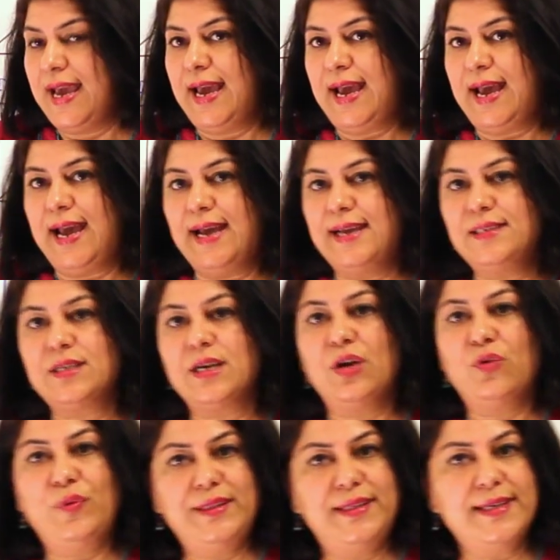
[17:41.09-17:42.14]
And
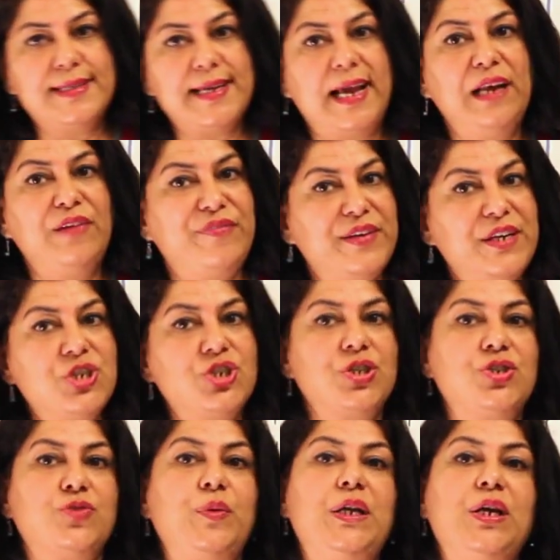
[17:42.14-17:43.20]
with this, I'll finish
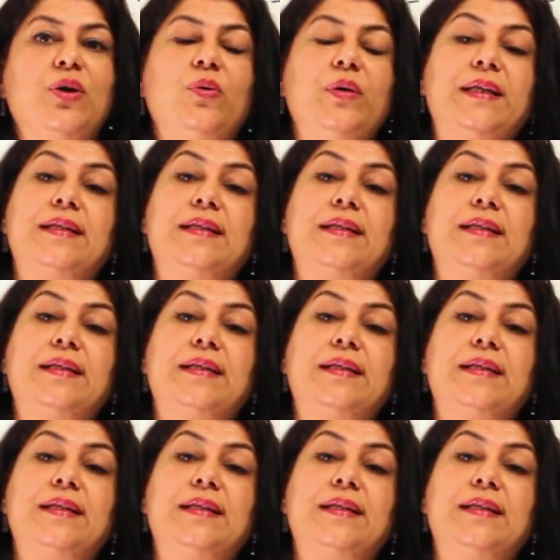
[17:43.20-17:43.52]
this video.